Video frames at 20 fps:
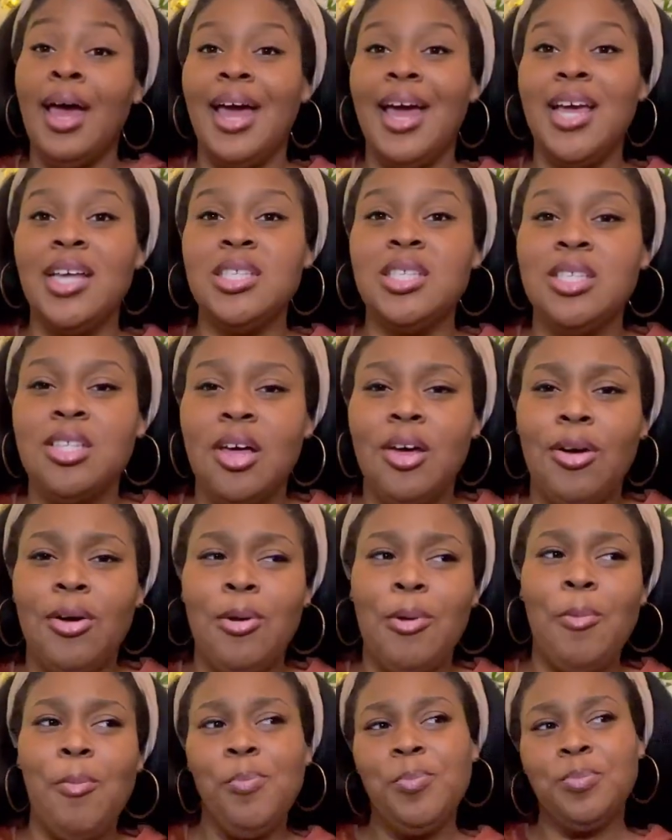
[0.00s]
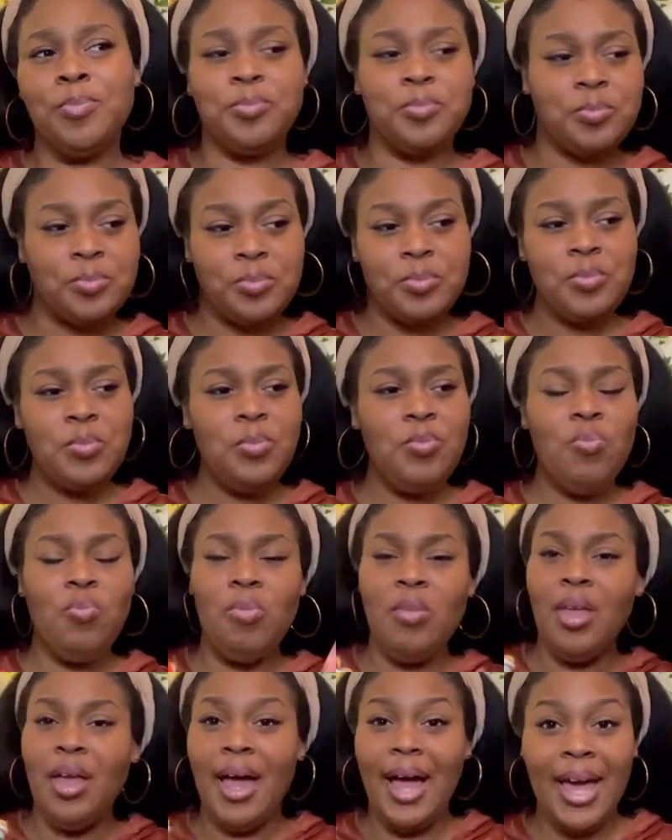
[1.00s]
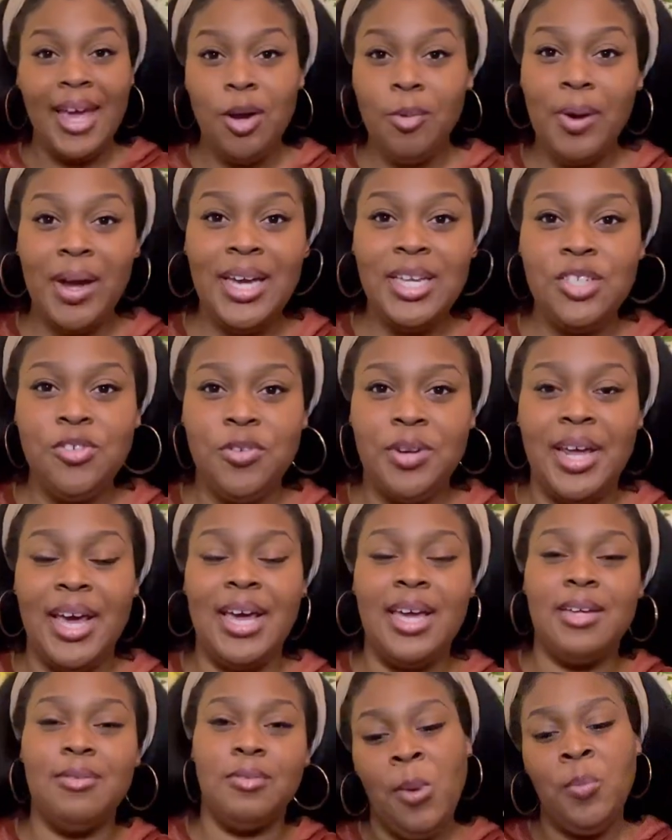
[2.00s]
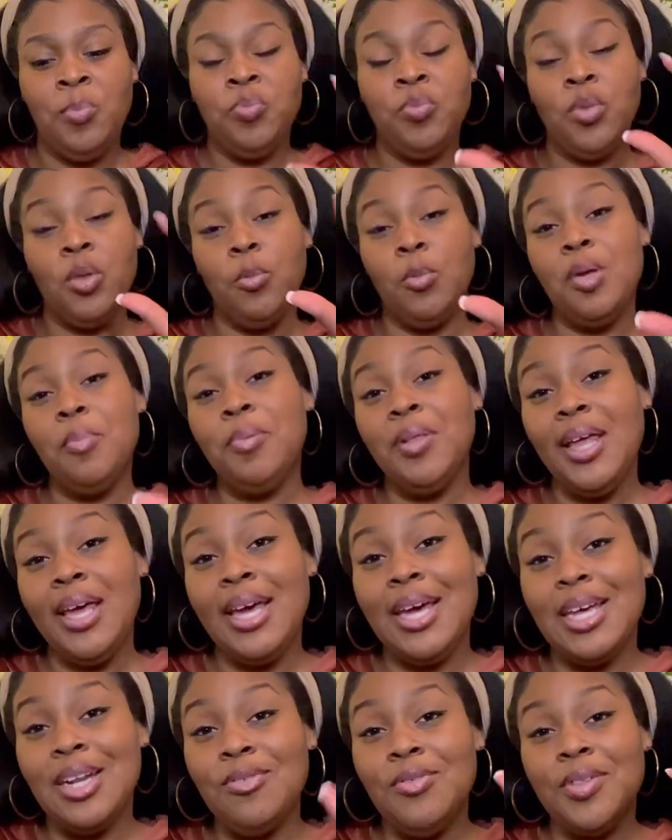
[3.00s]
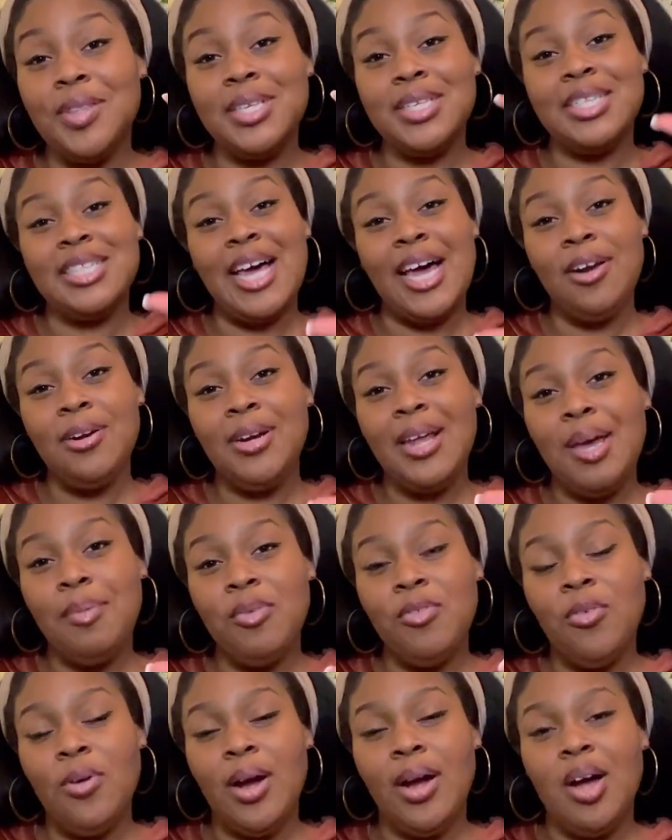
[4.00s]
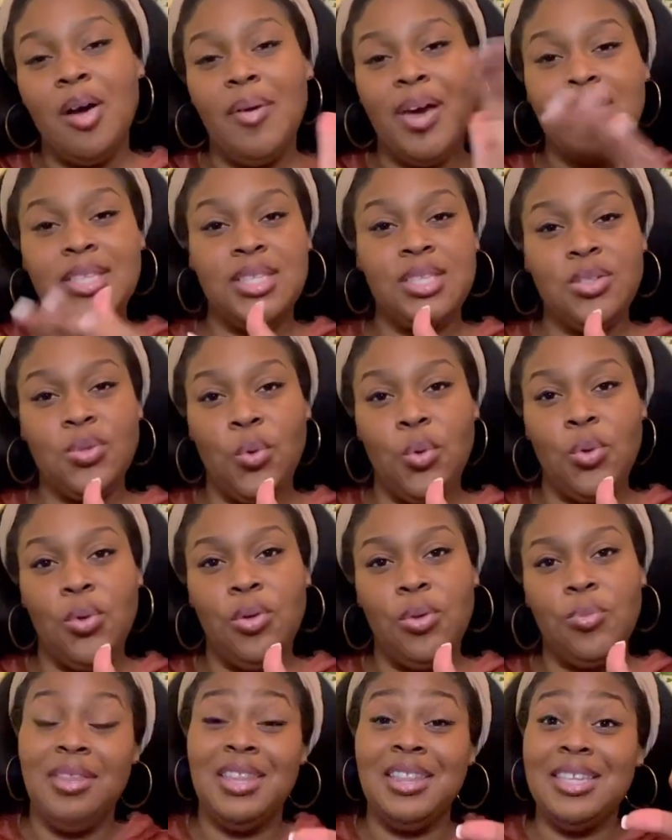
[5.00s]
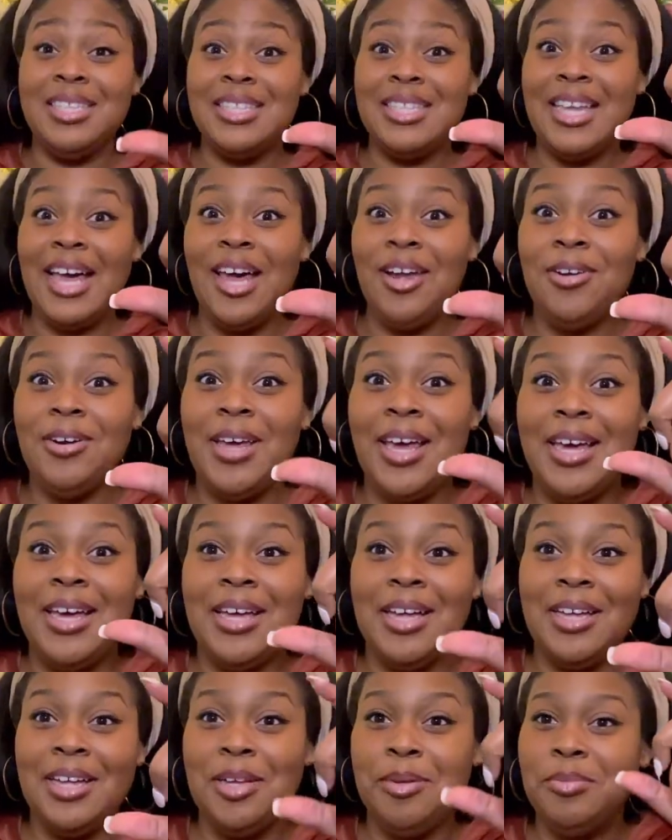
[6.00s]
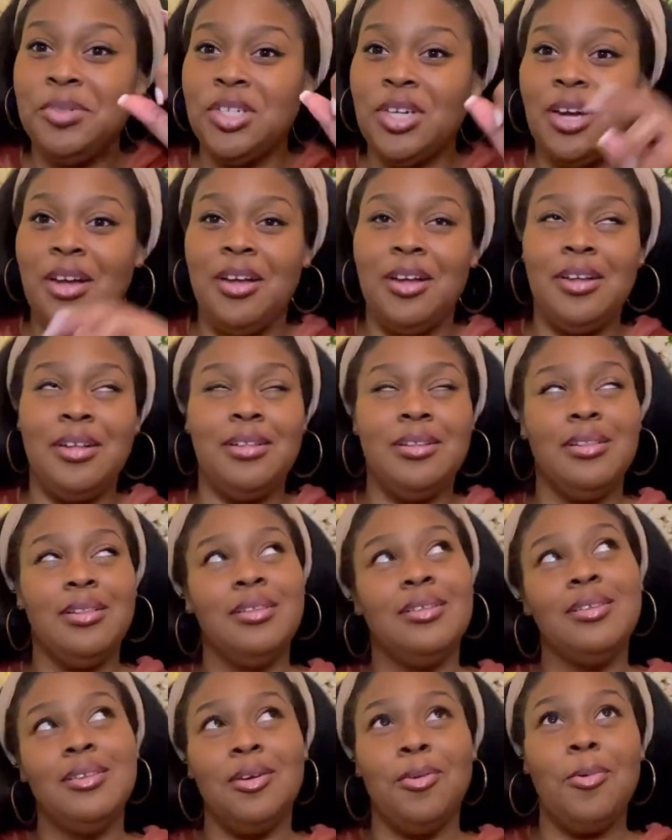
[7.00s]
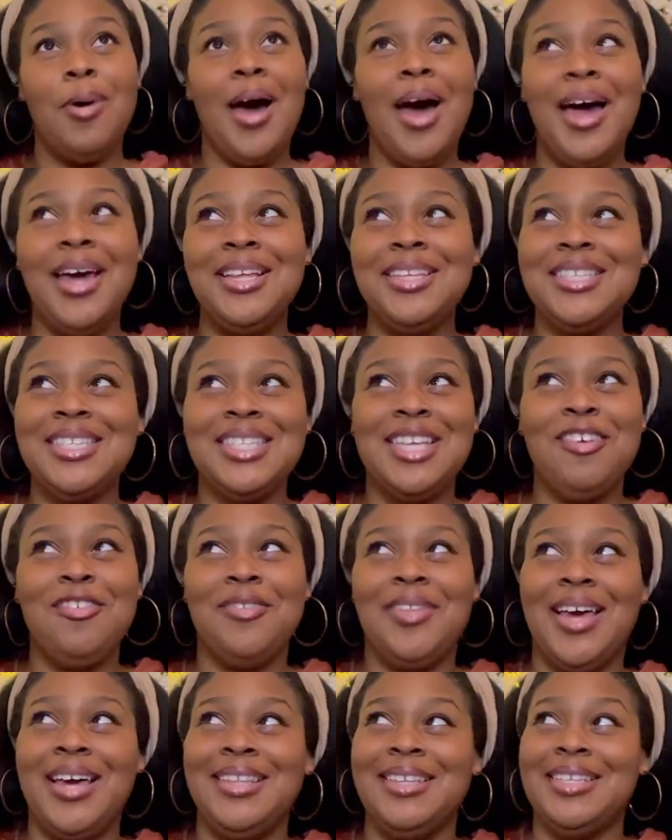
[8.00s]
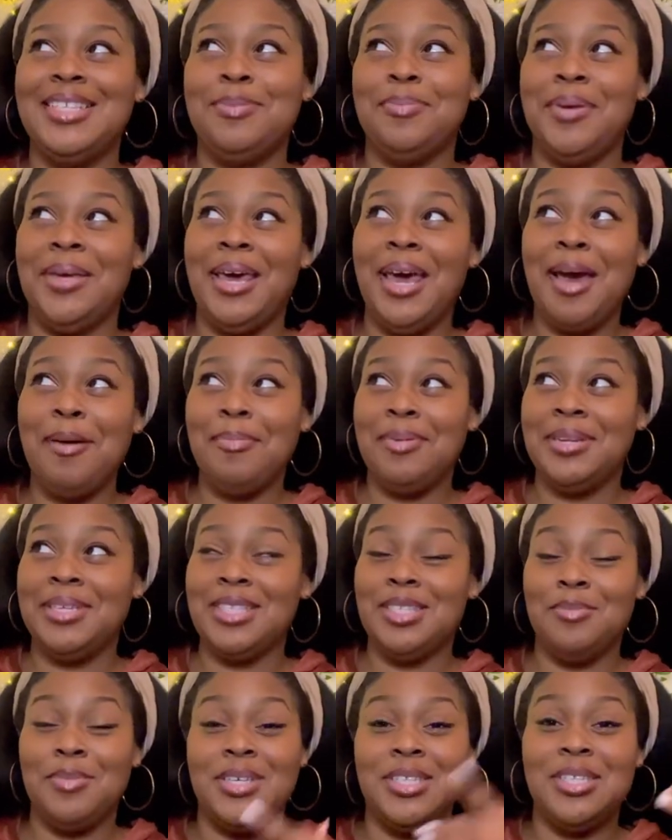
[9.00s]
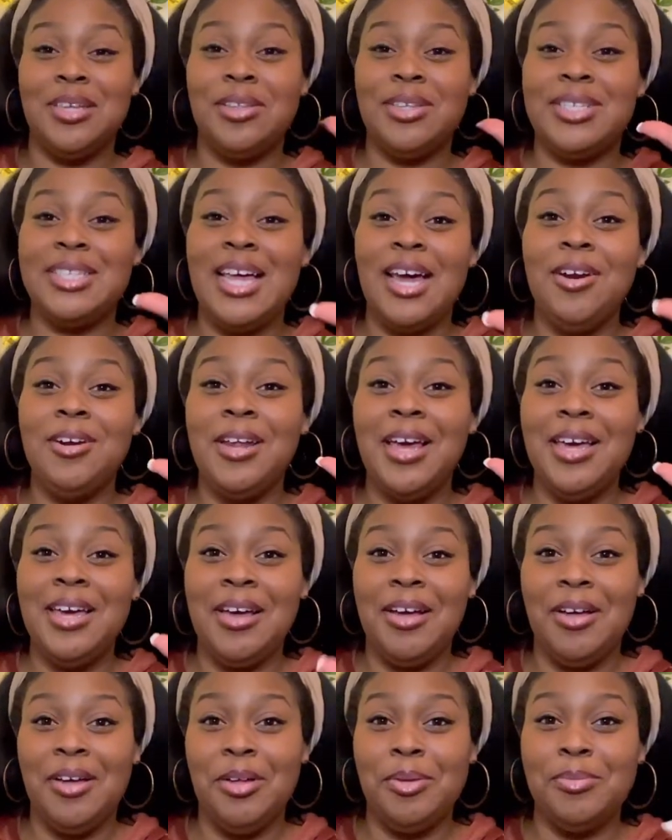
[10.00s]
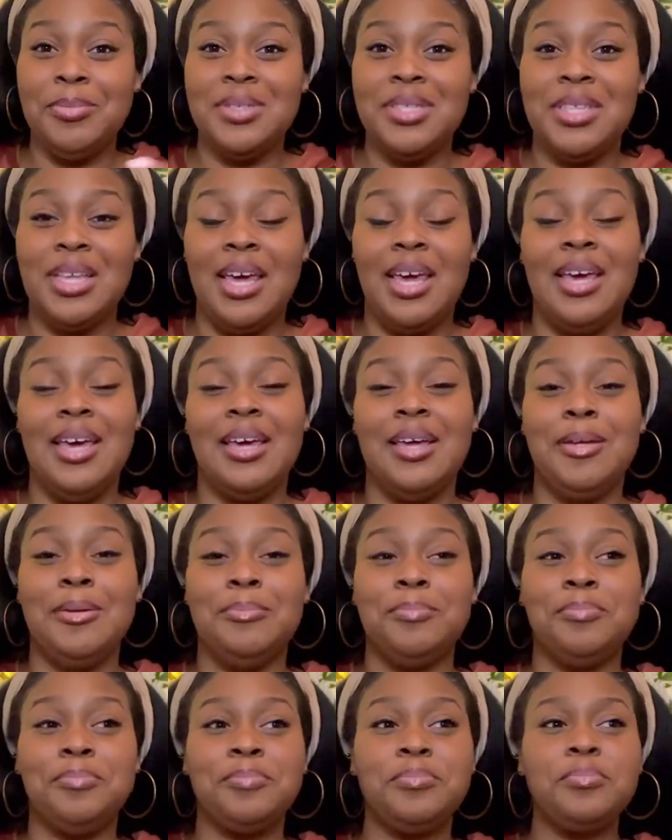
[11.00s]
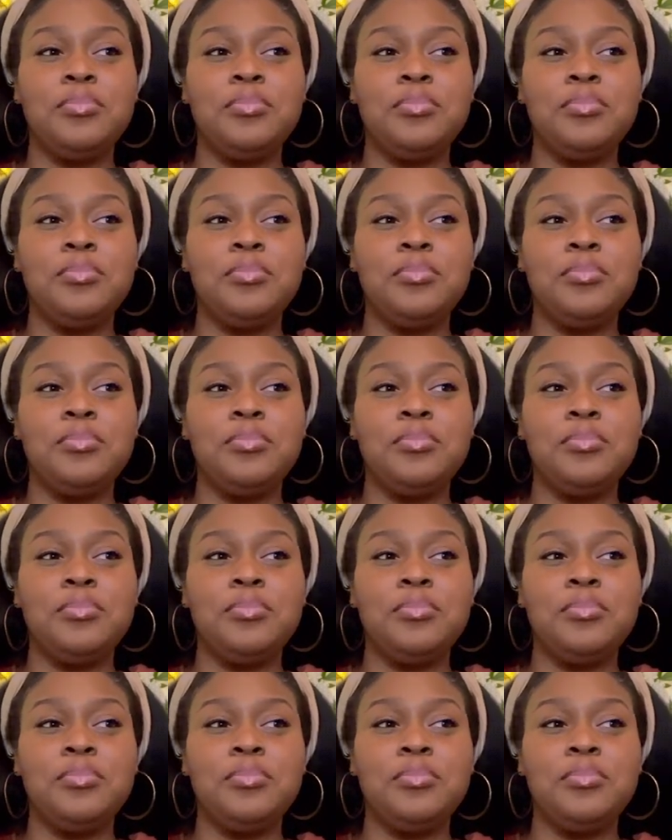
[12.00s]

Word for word: And so I arranged for that. We planned for this Saturday before I go back to school. And this Saturday comes, y'all. Why does stuff like this be happening to me? So the Saturday comes and